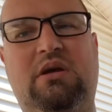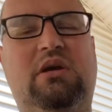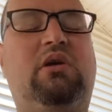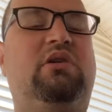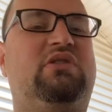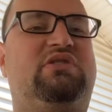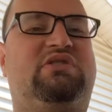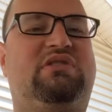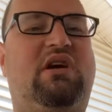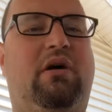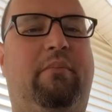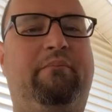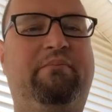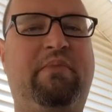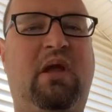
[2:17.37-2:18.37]
So,
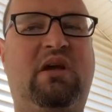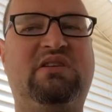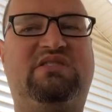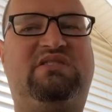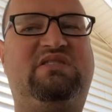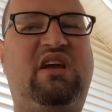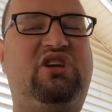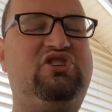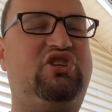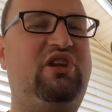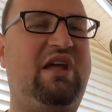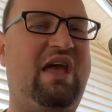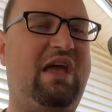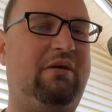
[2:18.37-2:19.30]
section A,